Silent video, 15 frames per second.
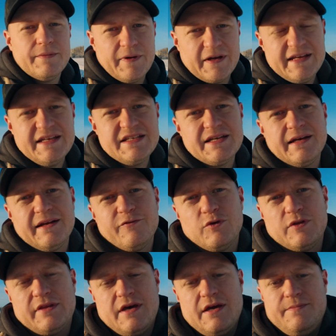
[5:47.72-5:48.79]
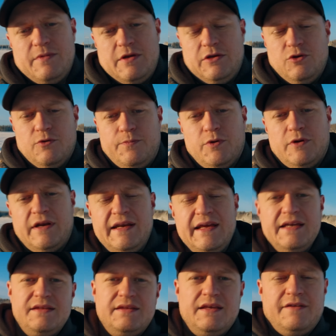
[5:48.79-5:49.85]
but each and every time you put a
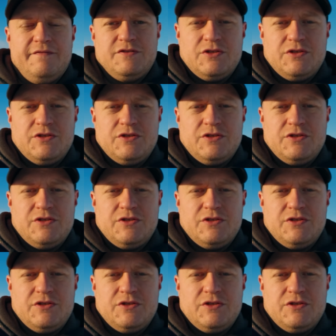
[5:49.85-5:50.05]
native